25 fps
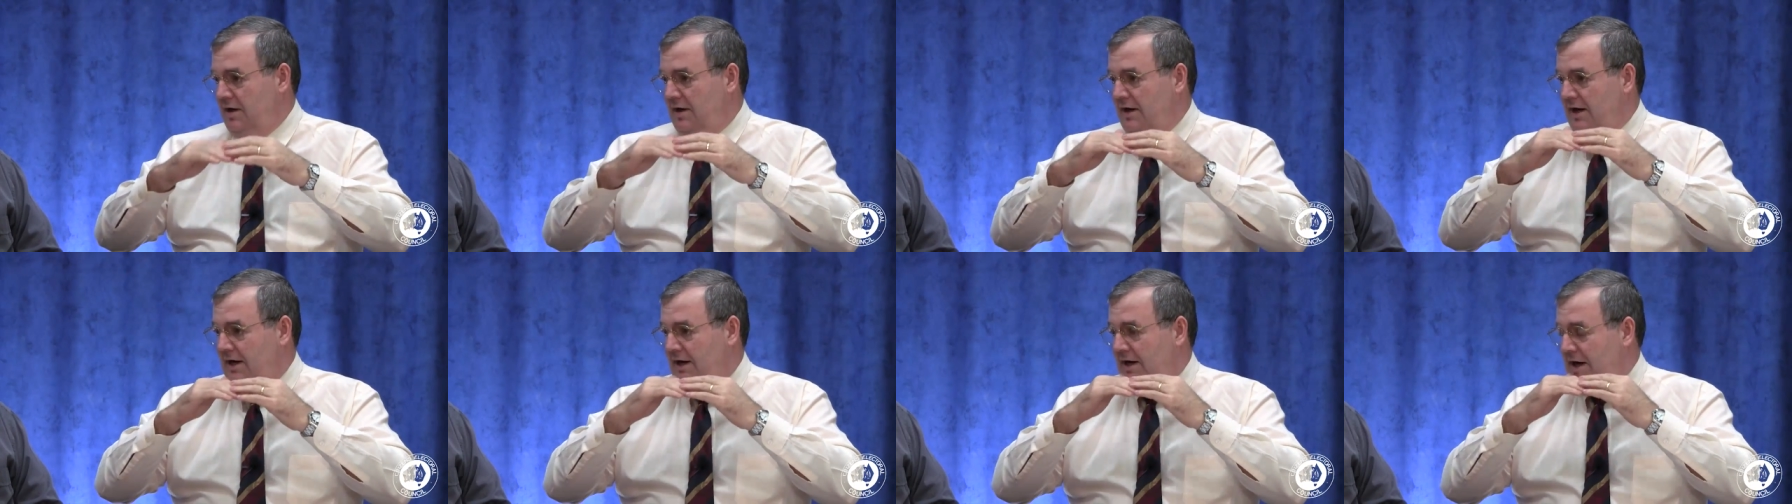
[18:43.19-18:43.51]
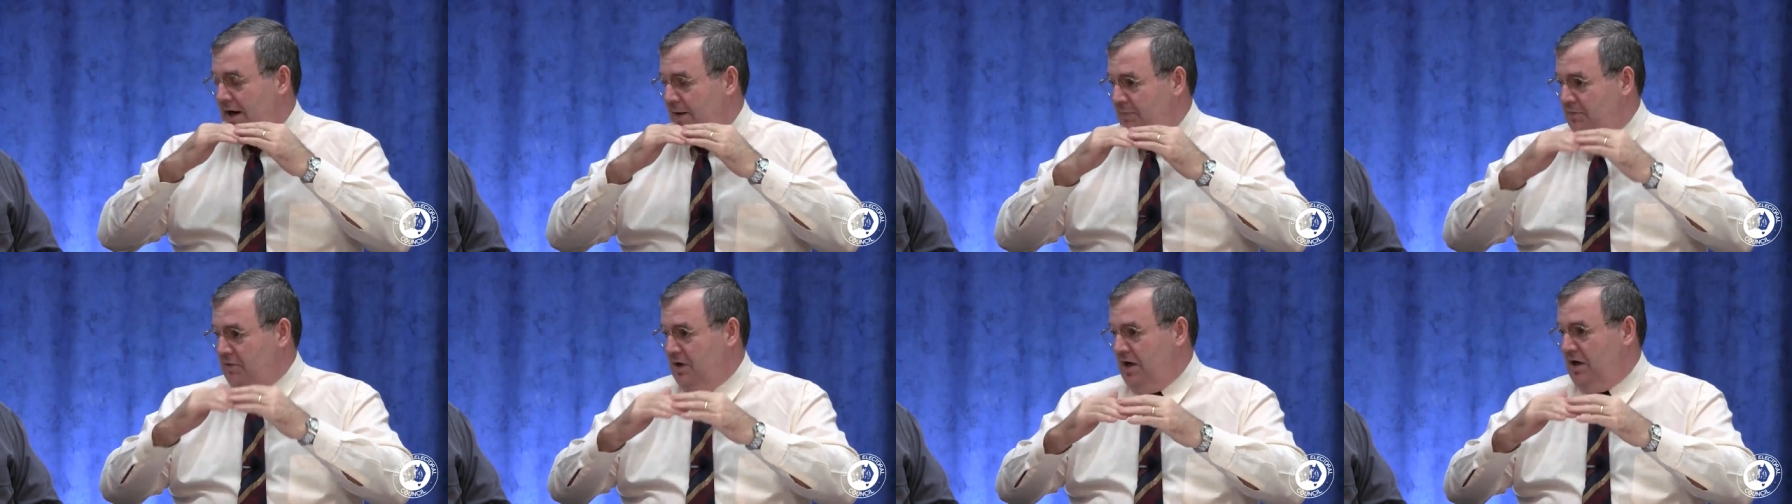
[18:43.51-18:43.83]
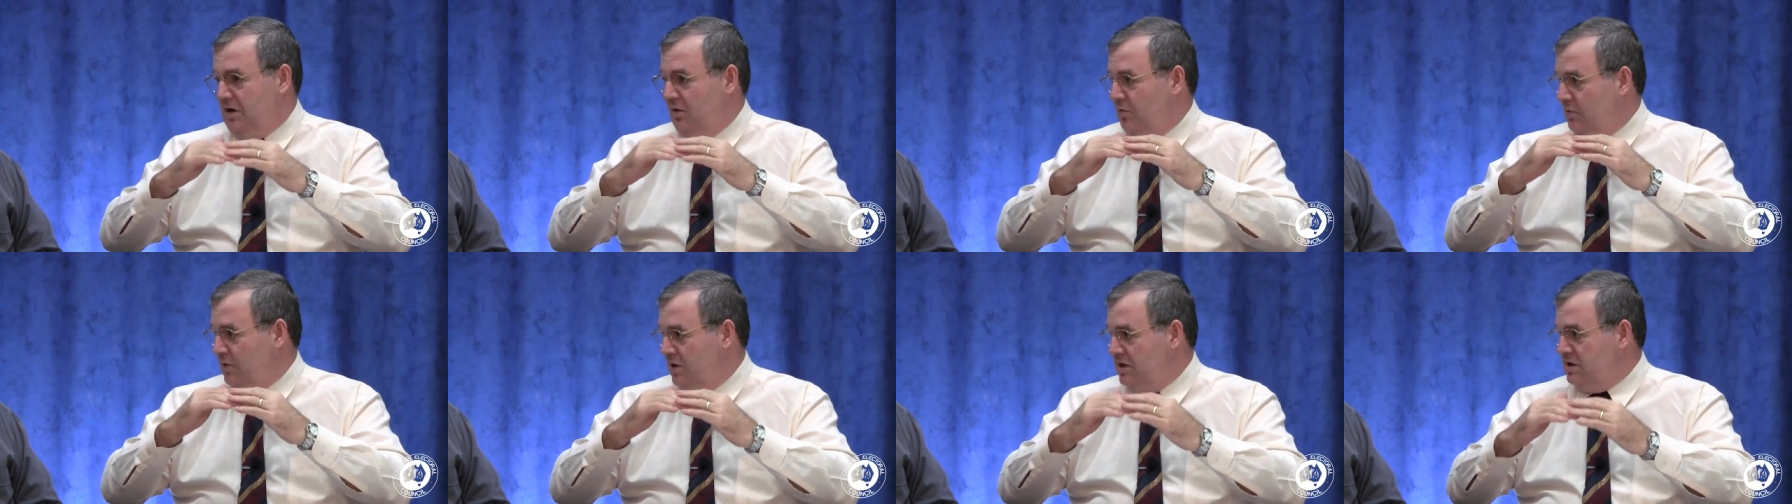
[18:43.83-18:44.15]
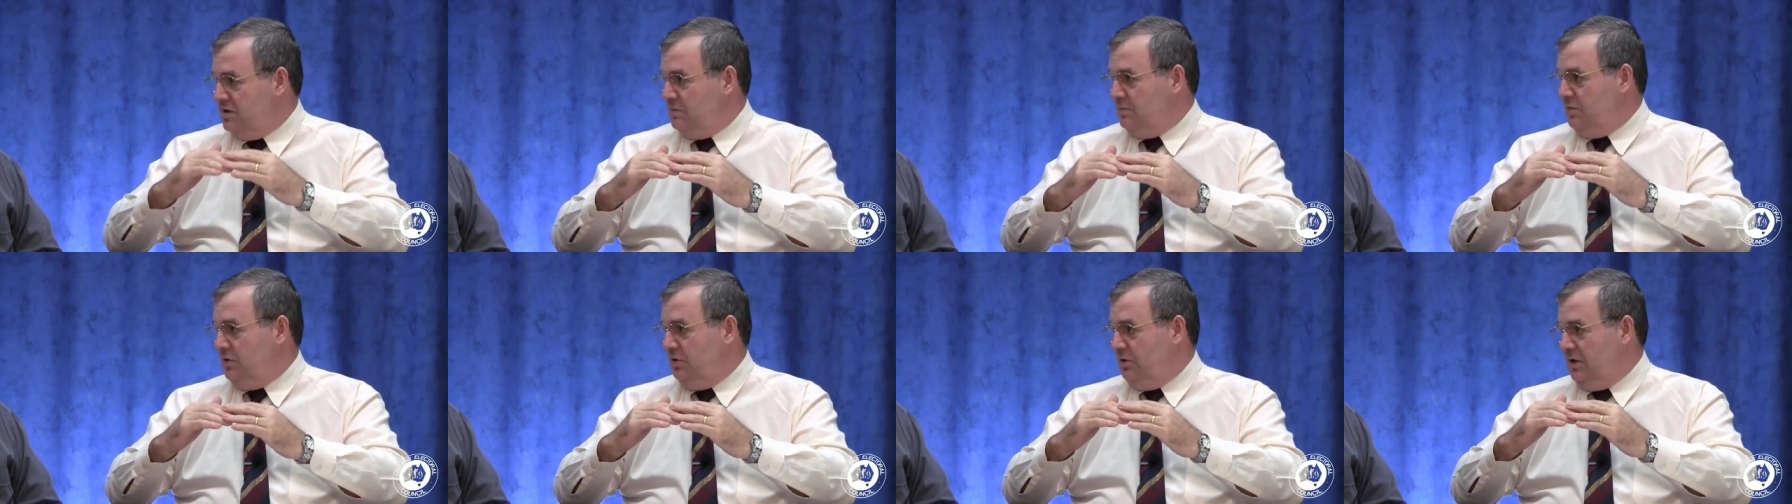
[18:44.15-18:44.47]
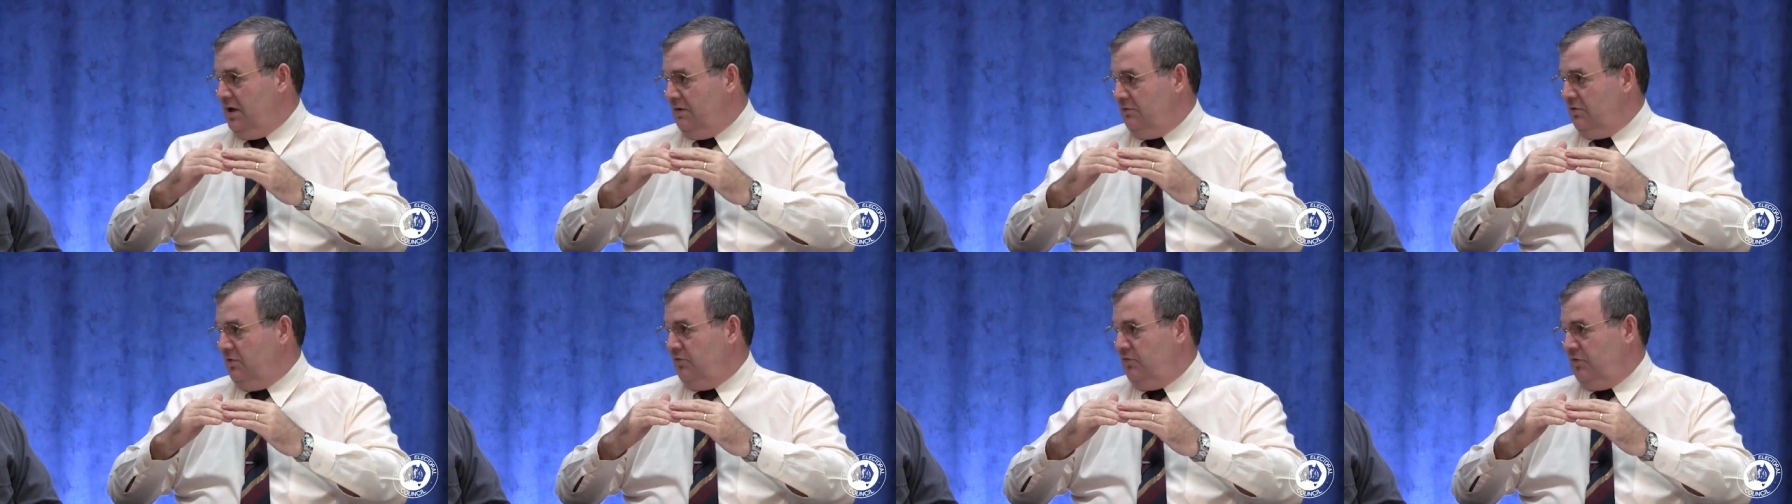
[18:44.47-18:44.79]
are kept at a reasonable
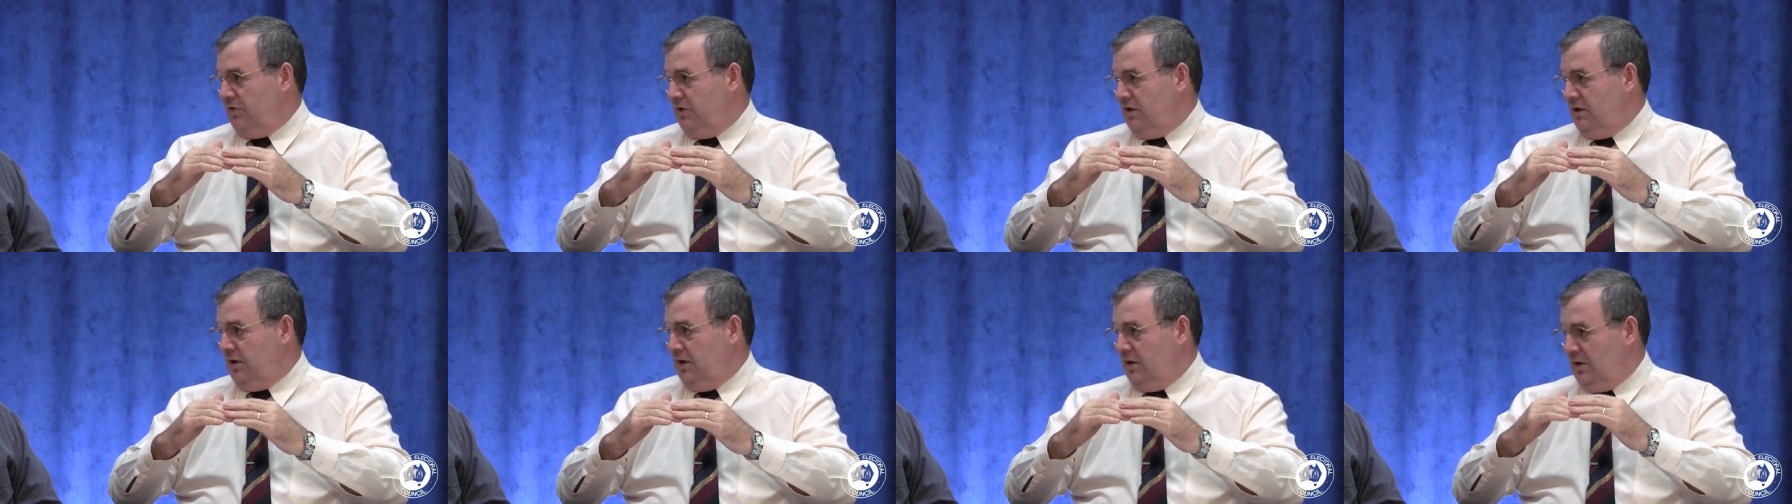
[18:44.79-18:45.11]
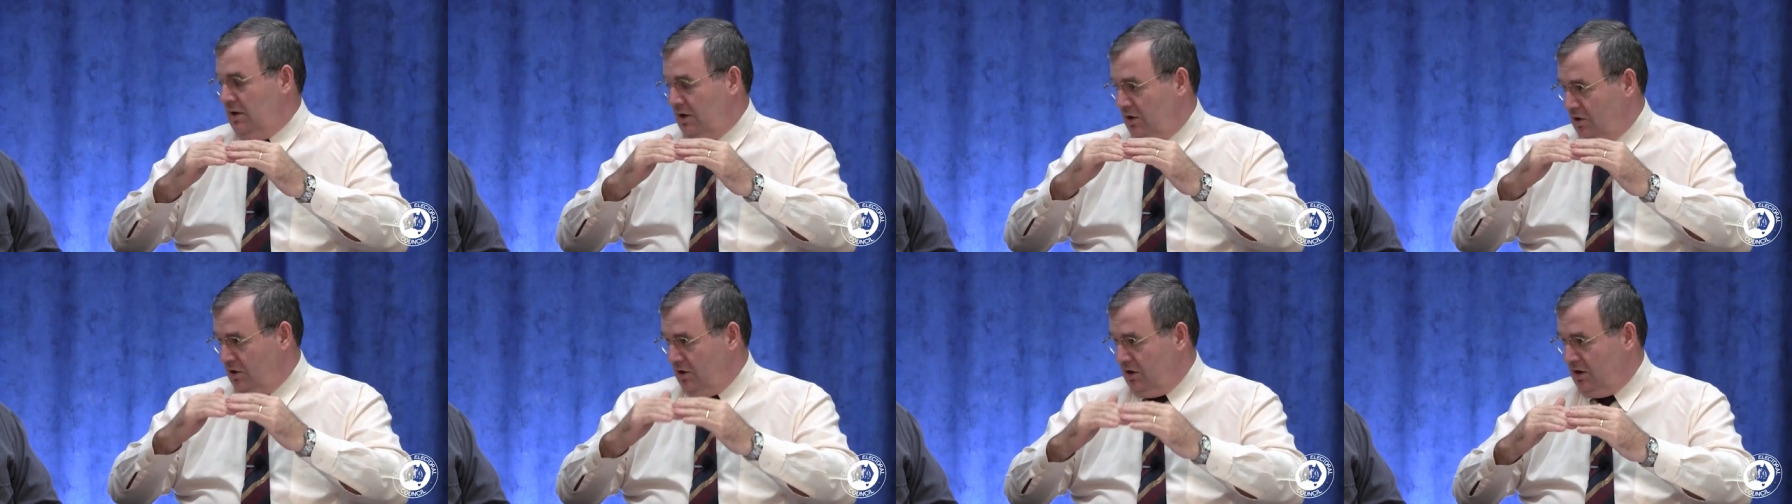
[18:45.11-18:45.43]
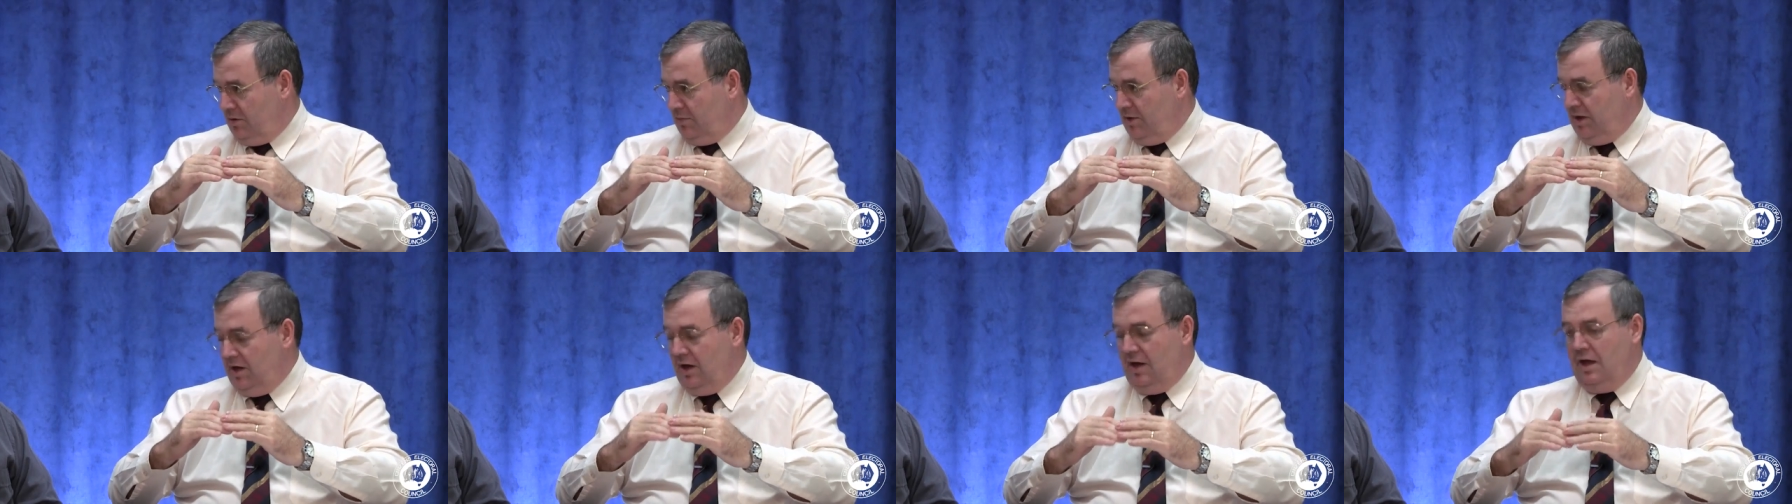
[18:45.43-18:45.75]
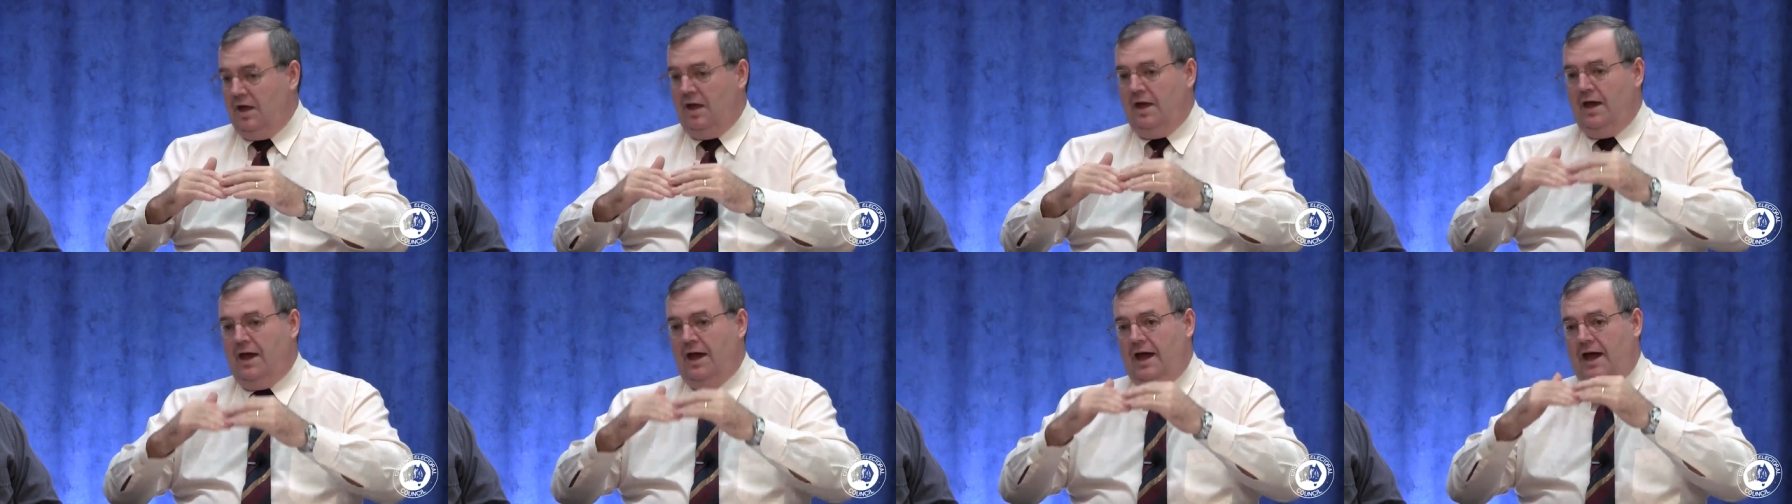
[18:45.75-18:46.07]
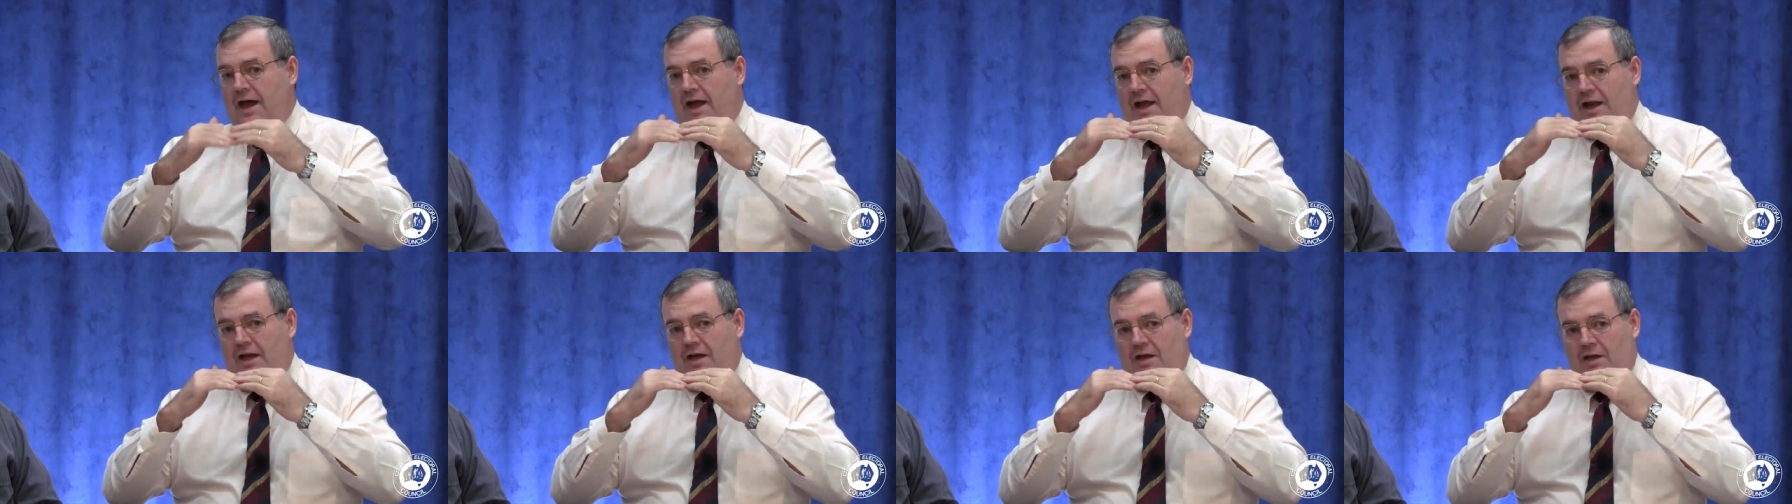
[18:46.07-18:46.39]
level for the economy
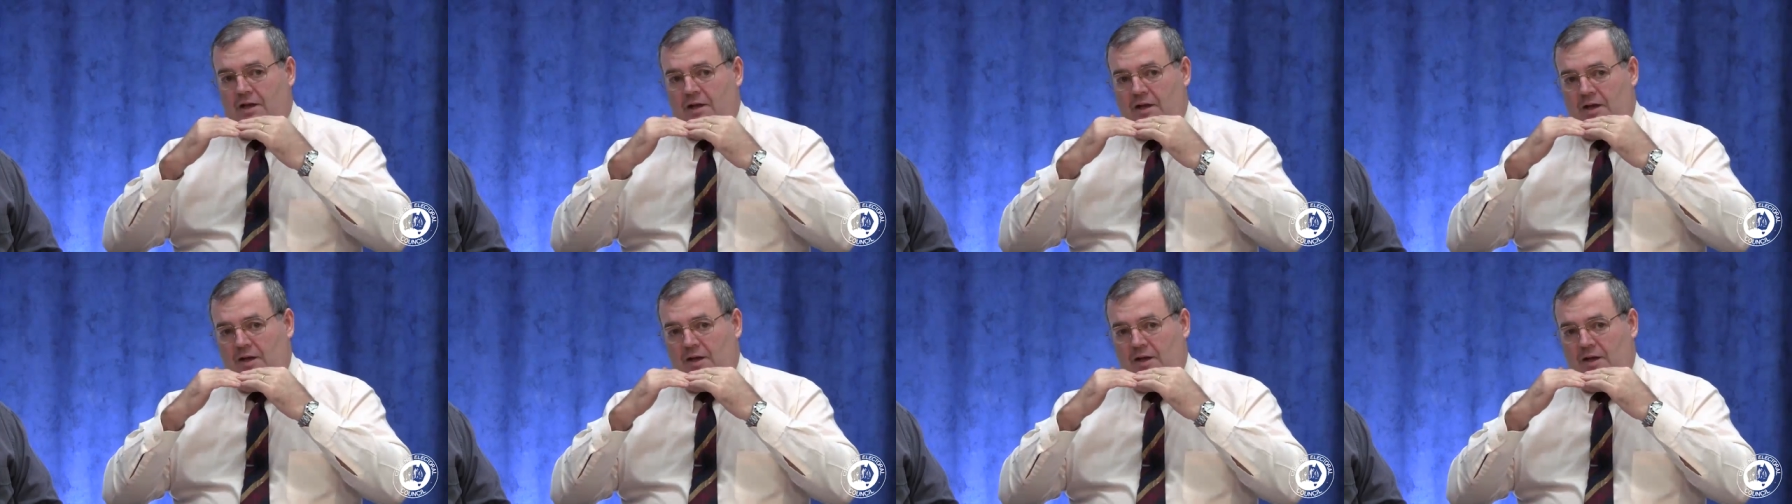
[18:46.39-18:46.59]
and